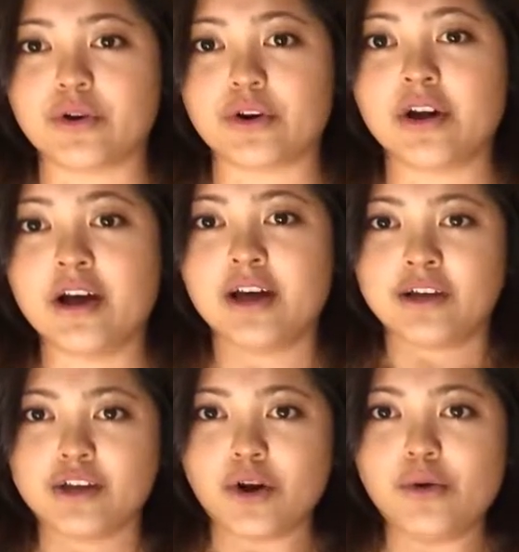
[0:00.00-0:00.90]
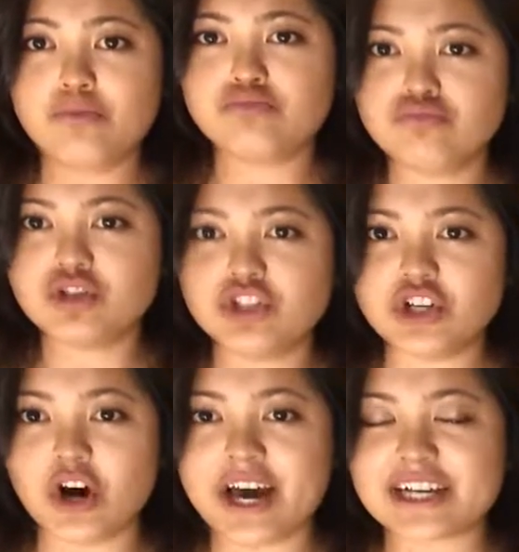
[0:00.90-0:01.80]
your, you know,
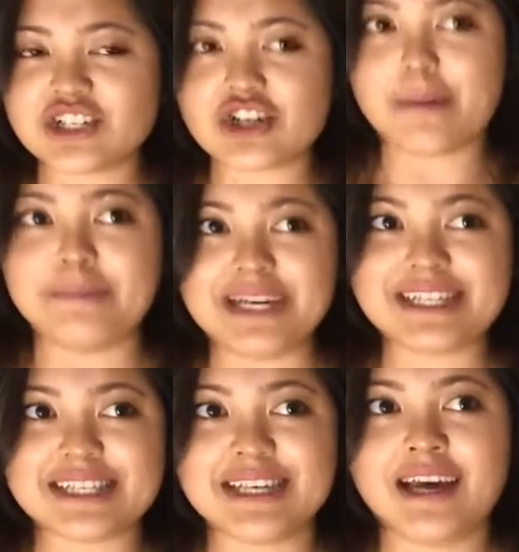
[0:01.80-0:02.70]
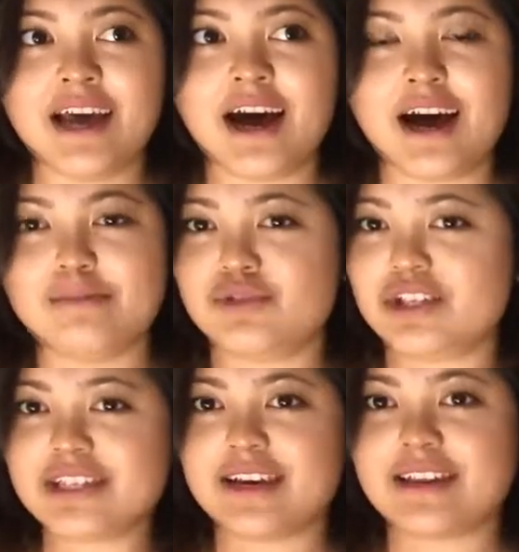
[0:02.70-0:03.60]
your extra meats,
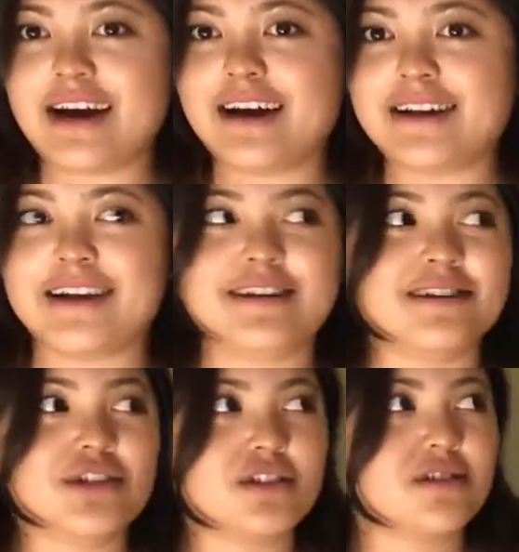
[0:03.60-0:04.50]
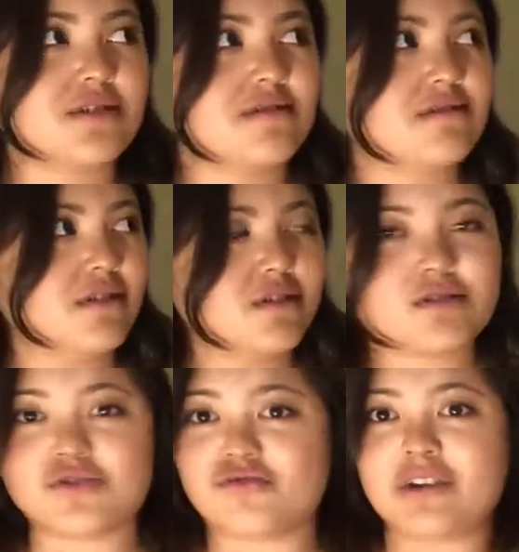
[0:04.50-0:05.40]
just like that, and it just
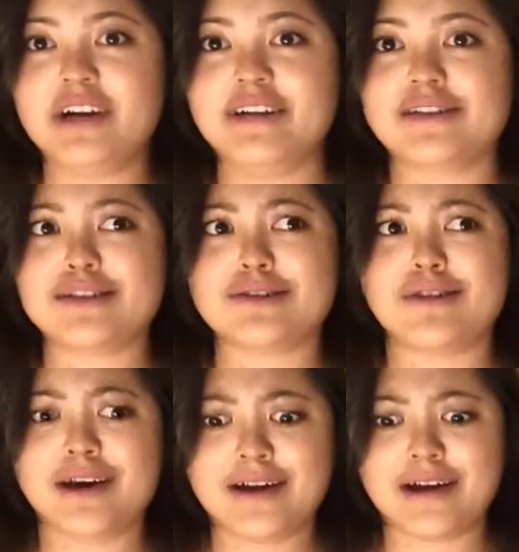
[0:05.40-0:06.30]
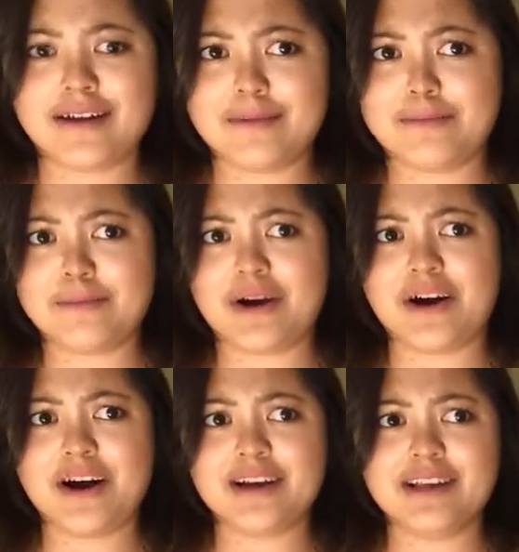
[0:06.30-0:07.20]
looks great. So I'm
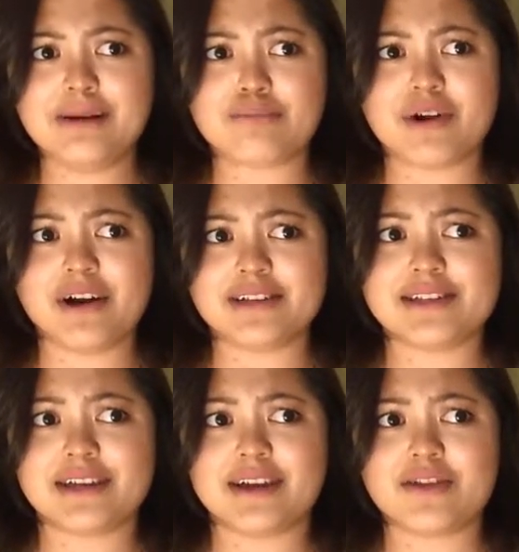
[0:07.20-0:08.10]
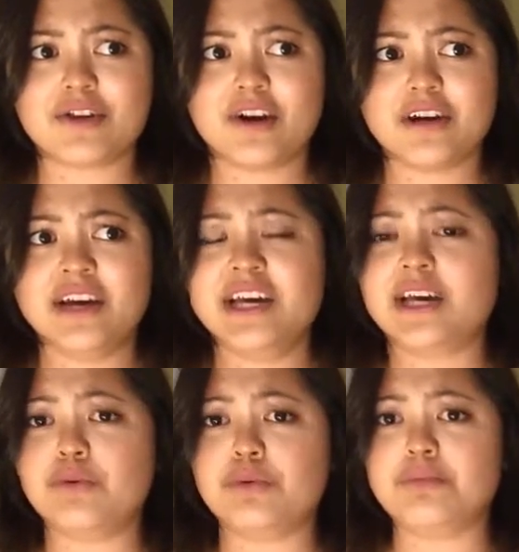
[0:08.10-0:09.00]
highly impressed, and I thought
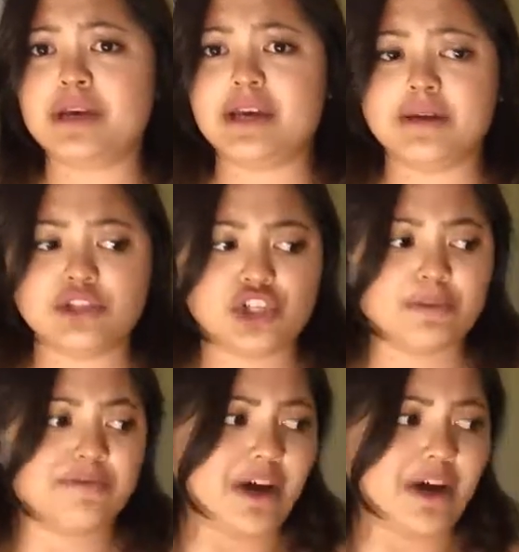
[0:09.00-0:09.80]
it would be cheap